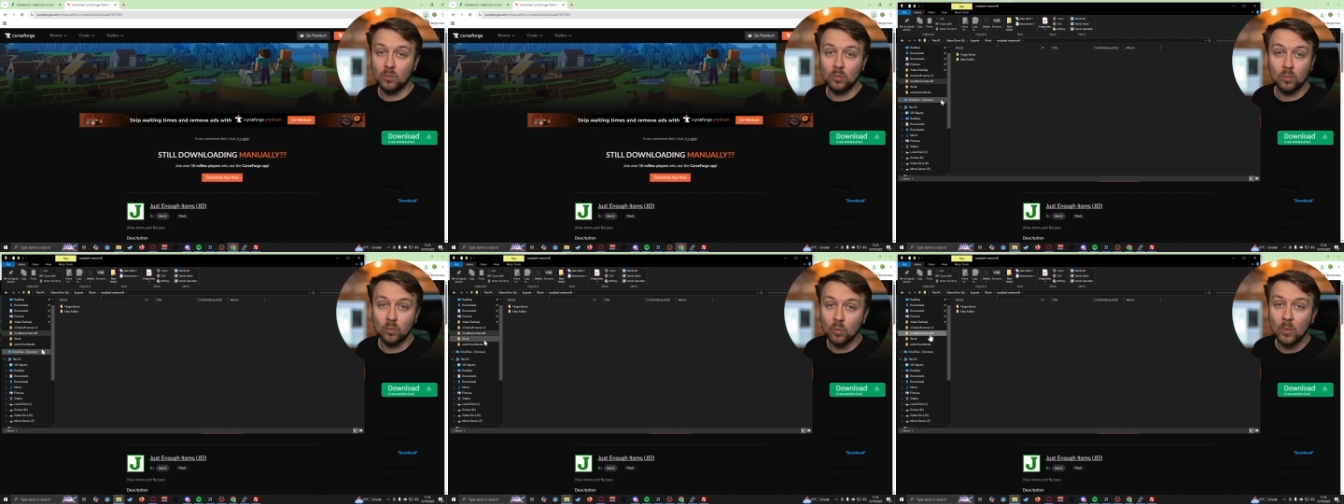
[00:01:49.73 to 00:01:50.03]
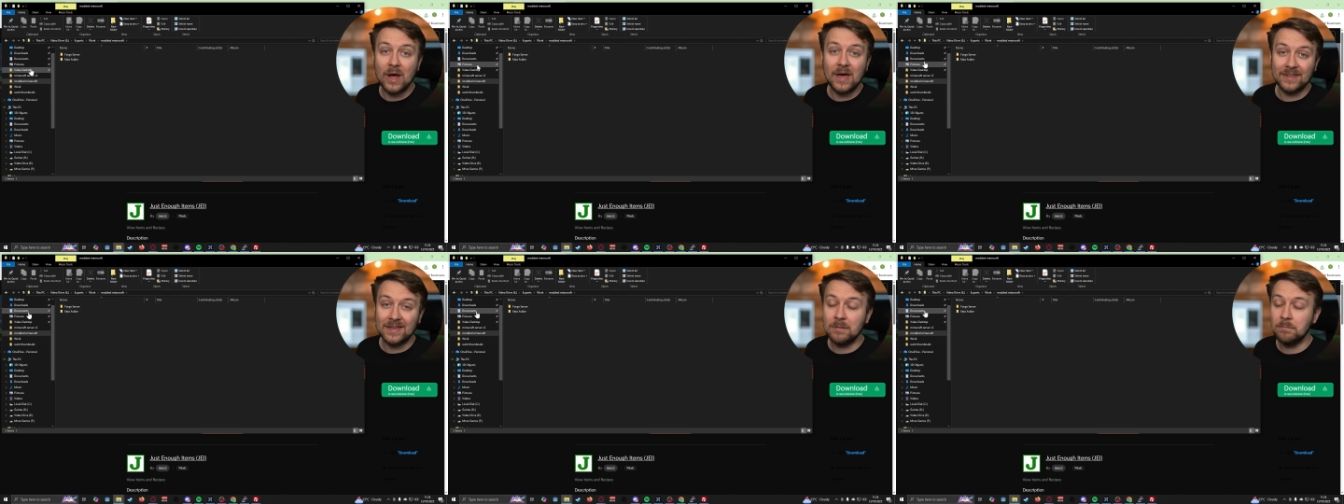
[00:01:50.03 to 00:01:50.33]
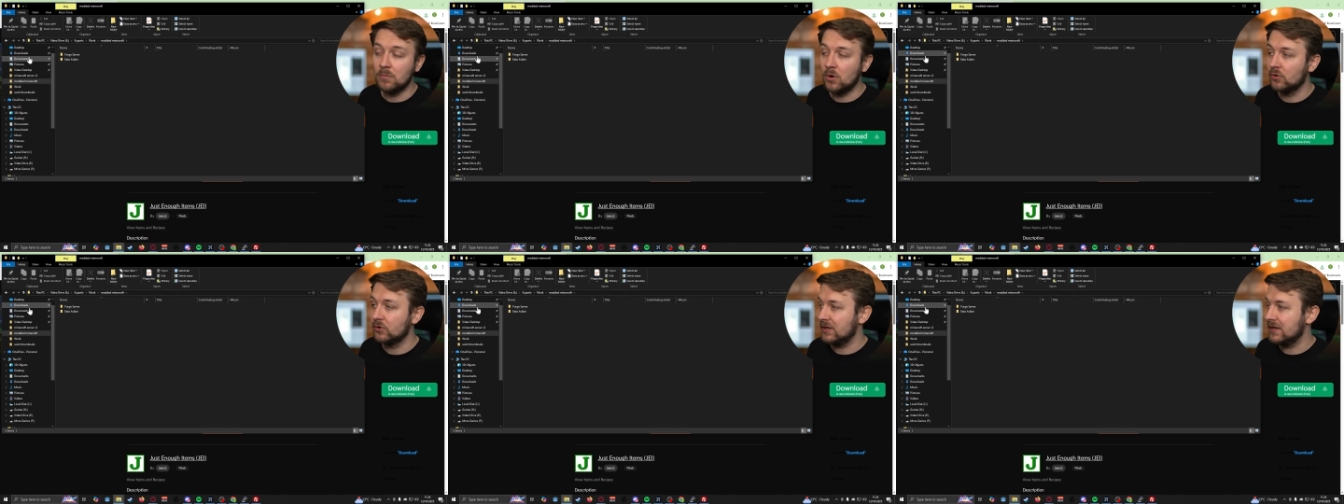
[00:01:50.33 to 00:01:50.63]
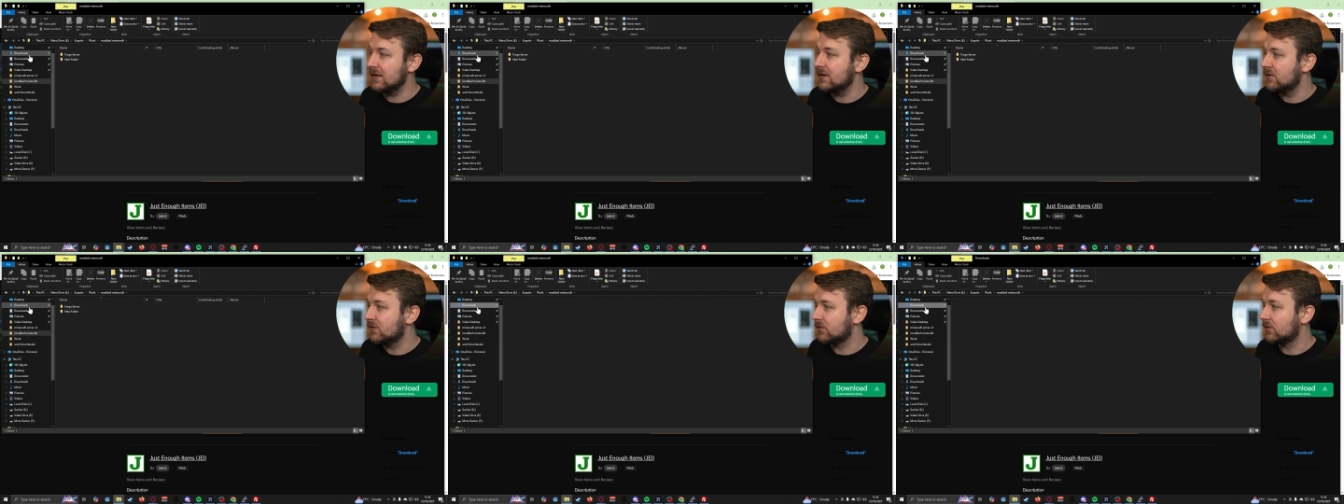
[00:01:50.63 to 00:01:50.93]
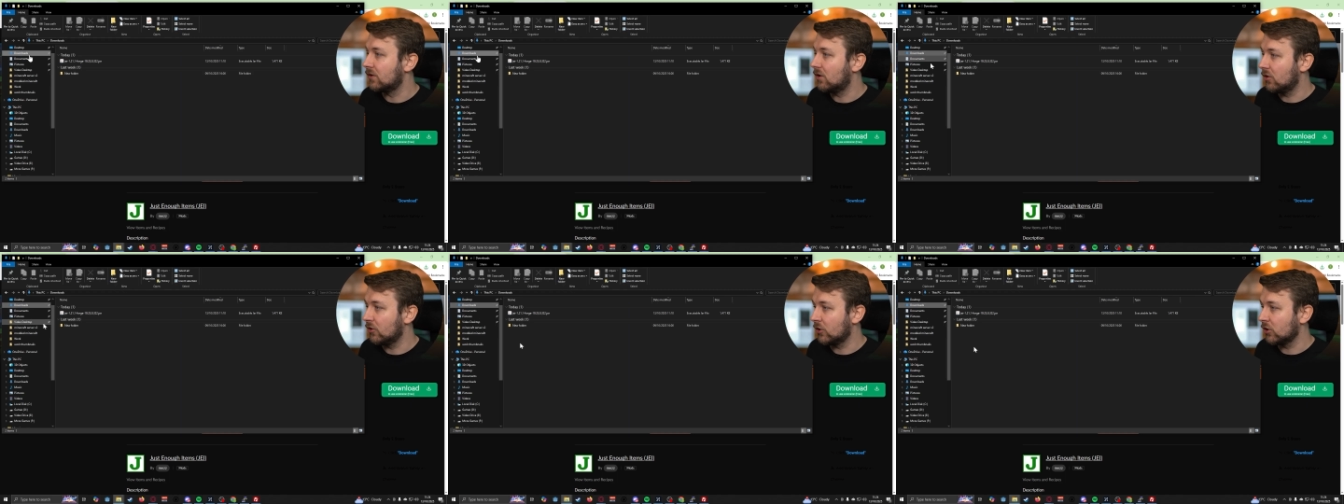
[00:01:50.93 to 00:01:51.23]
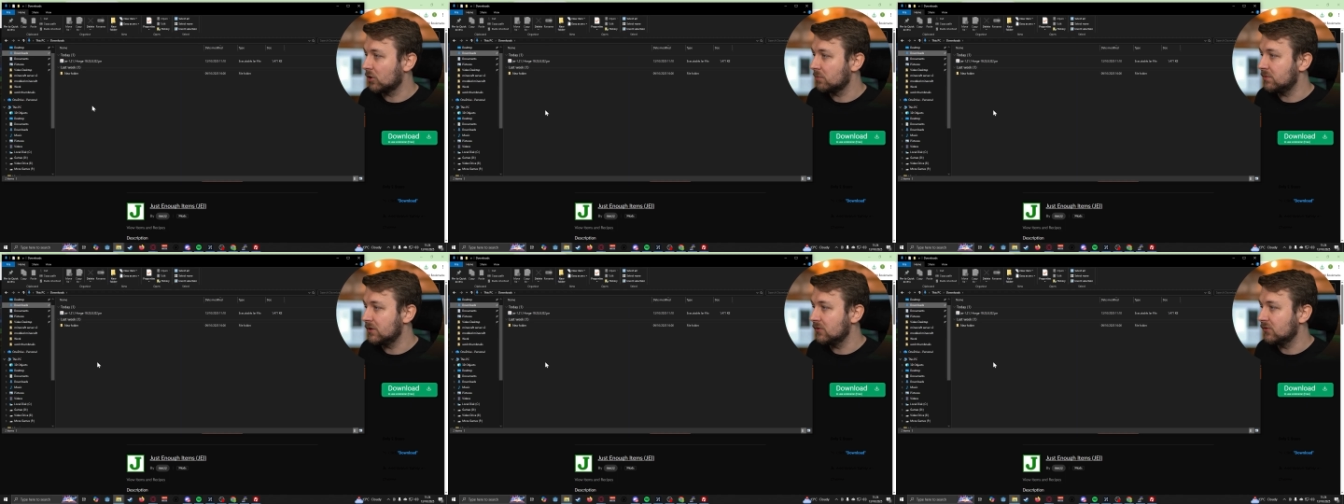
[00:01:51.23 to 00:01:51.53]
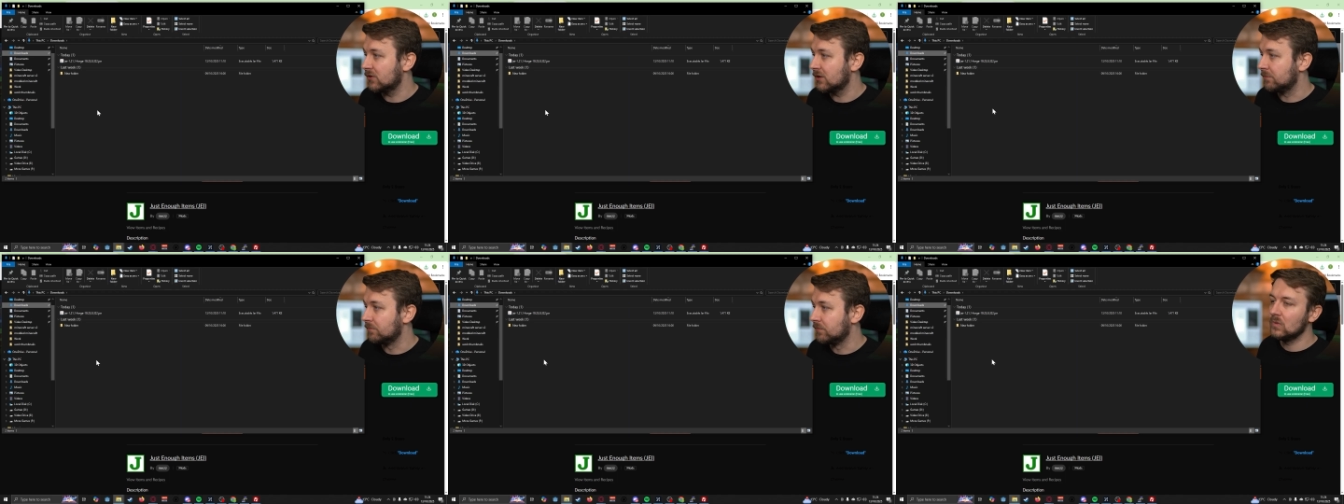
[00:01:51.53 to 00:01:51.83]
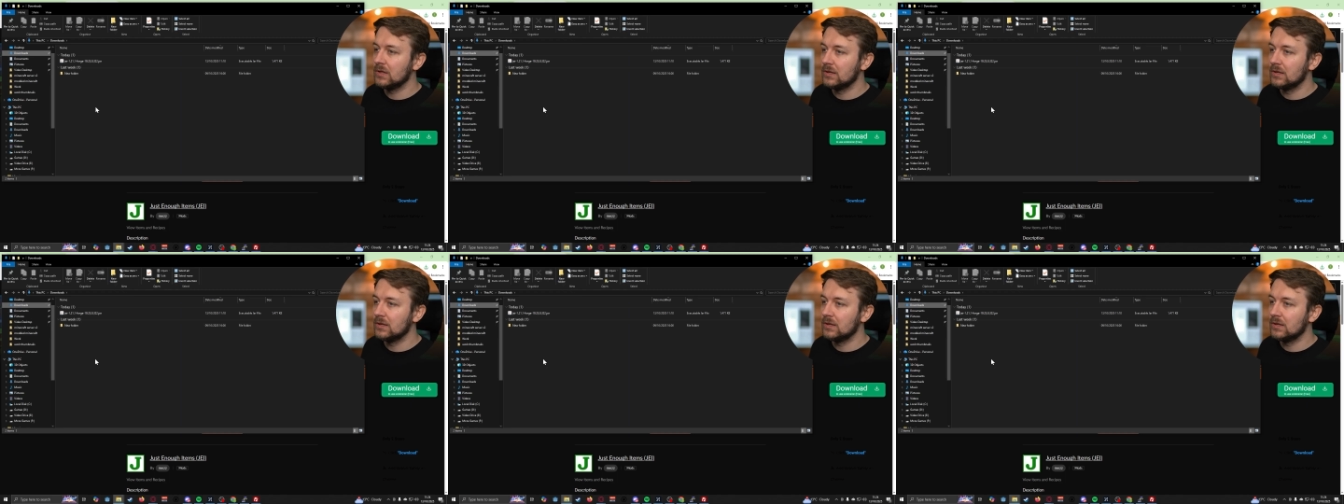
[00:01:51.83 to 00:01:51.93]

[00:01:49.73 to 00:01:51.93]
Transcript: where that mod is on our computer.